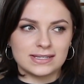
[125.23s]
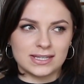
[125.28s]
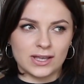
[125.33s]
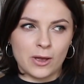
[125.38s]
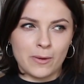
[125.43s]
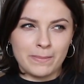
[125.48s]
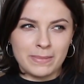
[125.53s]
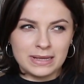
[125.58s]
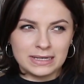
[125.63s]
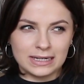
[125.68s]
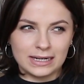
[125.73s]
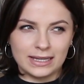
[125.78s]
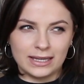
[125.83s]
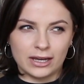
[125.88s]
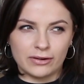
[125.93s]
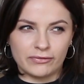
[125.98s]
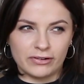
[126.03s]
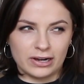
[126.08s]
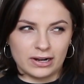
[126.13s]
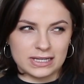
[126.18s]
So immediately
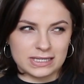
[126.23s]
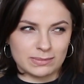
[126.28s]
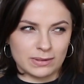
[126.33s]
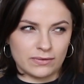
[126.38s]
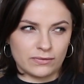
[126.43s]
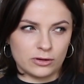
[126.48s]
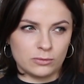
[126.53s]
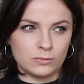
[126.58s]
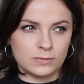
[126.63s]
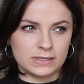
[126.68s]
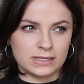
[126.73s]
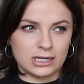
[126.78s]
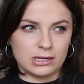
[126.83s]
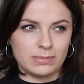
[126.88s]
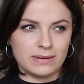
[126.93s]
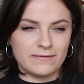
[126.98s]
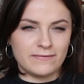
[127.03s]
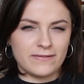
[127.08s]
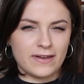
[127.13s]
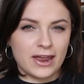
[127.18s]
I realised my room was going to
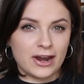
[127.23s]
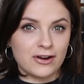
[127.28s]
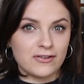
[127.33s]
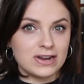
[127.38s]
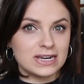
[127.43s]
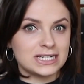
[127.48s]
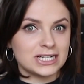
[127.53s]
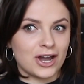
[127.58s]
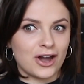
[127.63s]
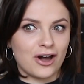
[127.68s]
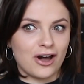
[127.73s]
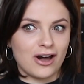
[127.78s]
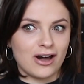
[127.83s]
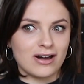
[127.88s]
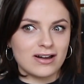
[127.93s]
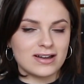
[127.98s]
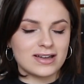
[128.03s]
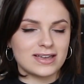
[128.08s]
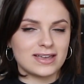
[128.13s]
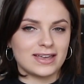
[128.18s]
be very
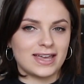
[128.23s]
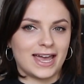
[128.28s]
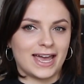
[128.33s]
dark,